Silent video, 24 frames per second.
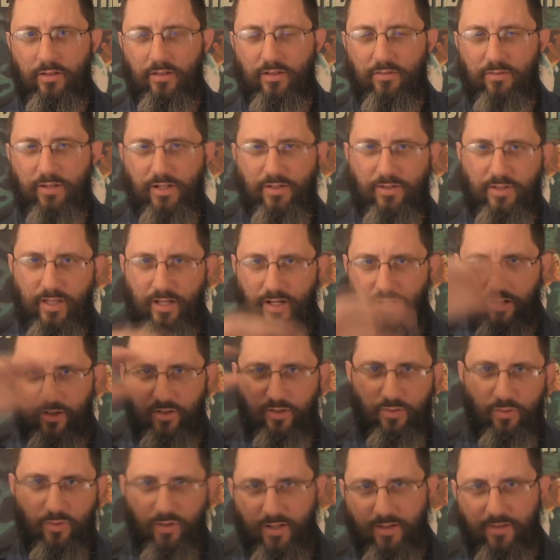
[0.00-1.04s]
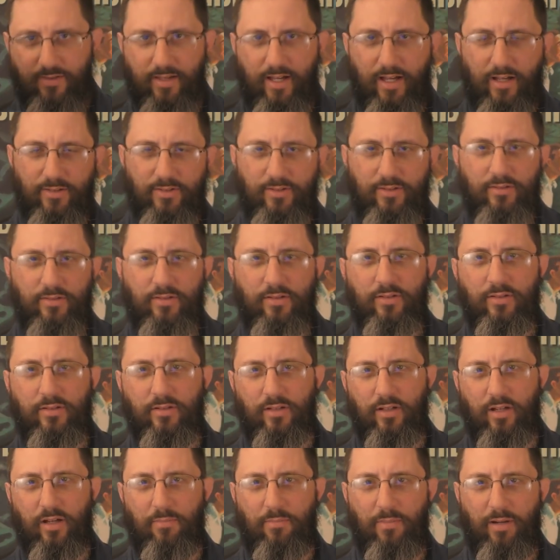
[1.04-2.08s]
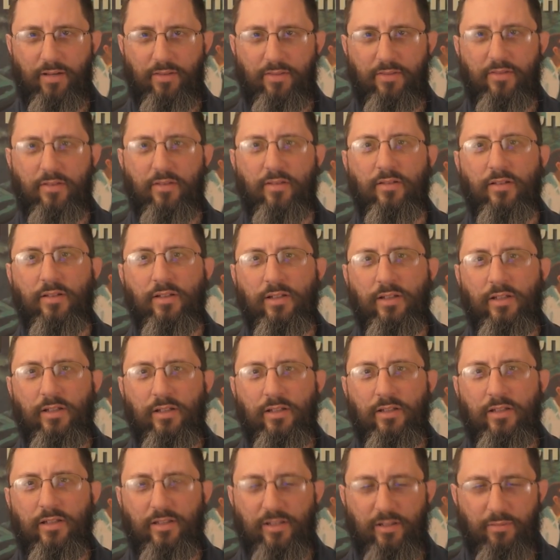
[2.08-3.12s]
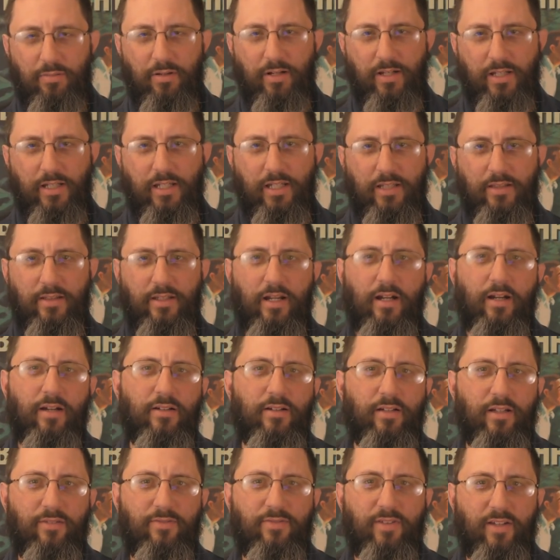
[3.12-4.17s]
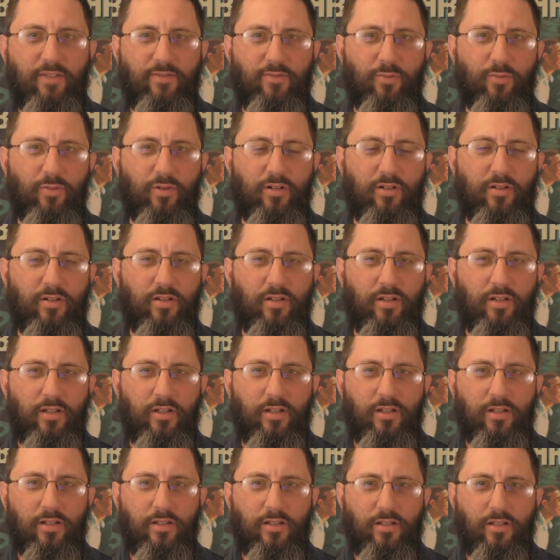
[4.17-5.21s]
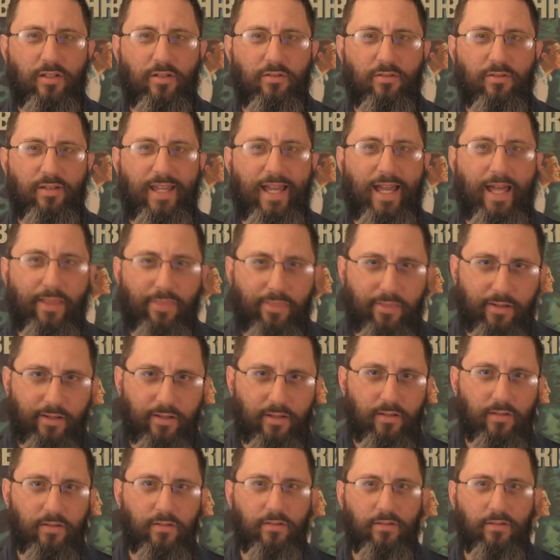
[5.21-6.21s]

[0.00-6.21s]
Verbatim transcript: to reach that hundred twenty thousand a month that they're bringing in there at Faithful Word, you know, Catholic